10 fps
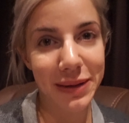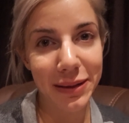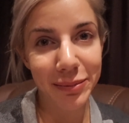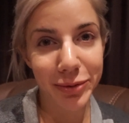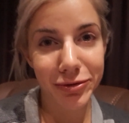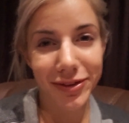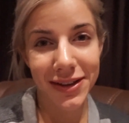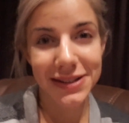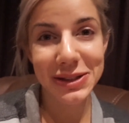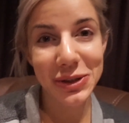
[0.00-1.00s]
me
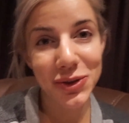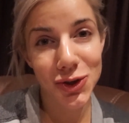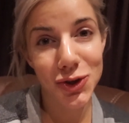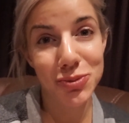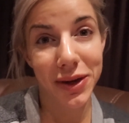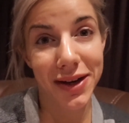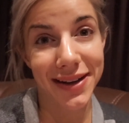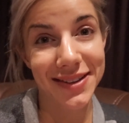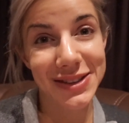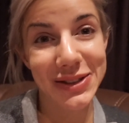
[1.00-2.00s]
prevent huge
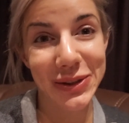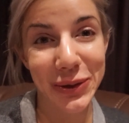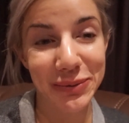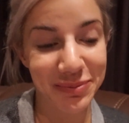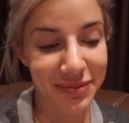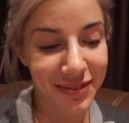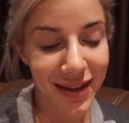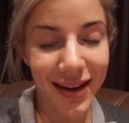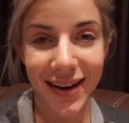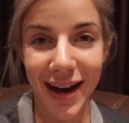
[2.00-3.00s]
breakouts. So
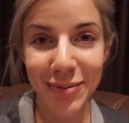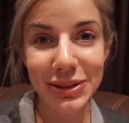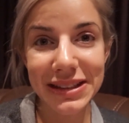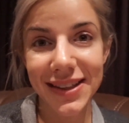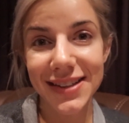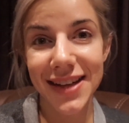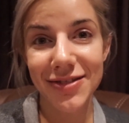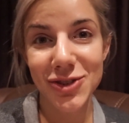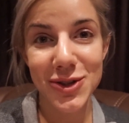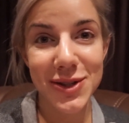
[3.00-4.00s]
yeah, I'm really lucky to
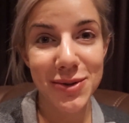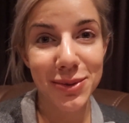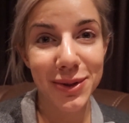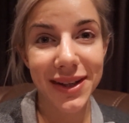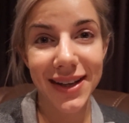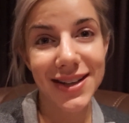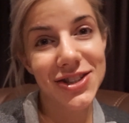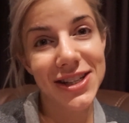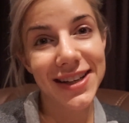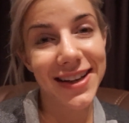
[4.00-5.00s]
have Josie on board, and
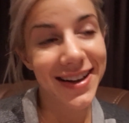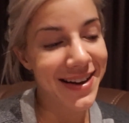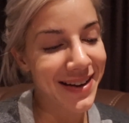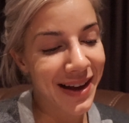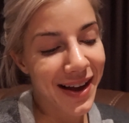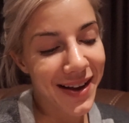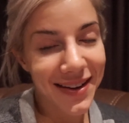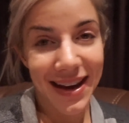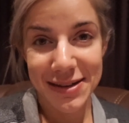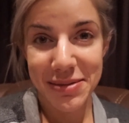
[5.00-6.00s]
she
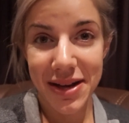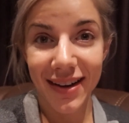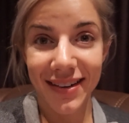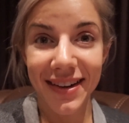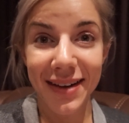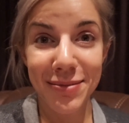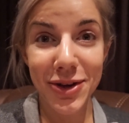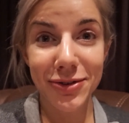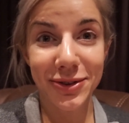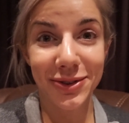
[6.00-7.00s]
uh, keeps me young and
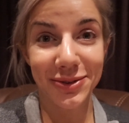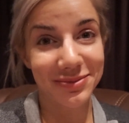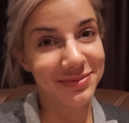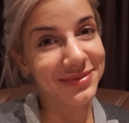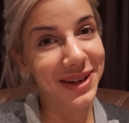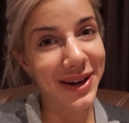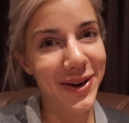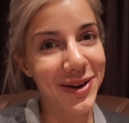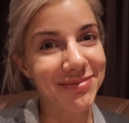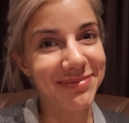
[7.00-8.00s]
beautiful, I
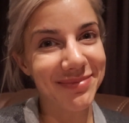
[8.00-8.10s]
hope.